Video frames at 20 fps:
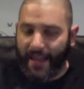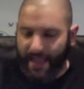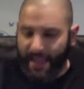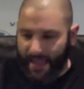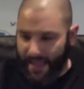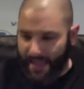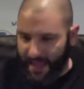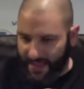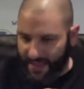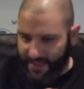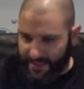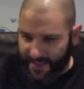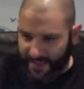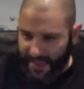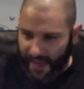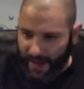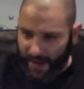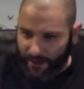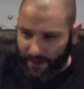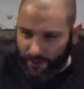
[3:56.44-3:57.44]
It's
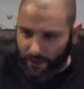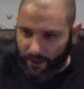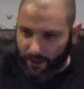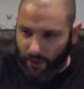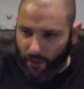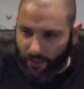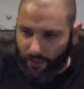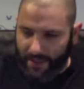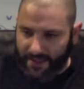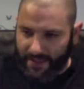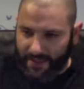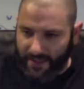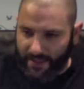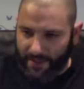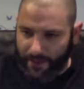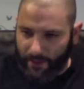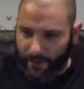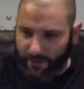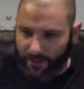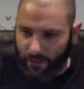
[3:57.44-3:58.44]
the undertone that's in
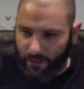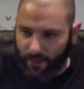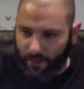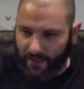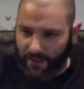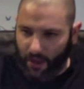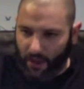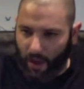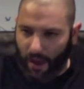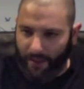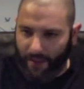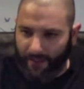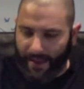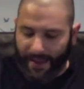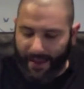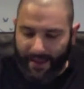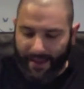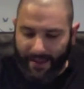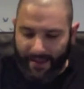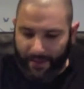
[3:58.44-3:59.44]
there, so it's got
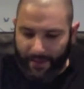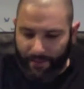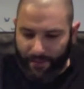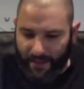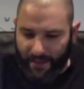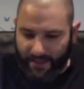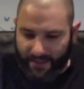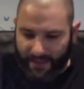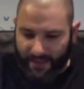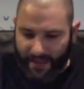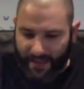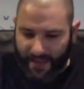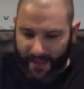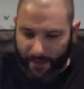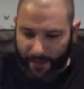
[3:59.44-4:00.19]
like this kick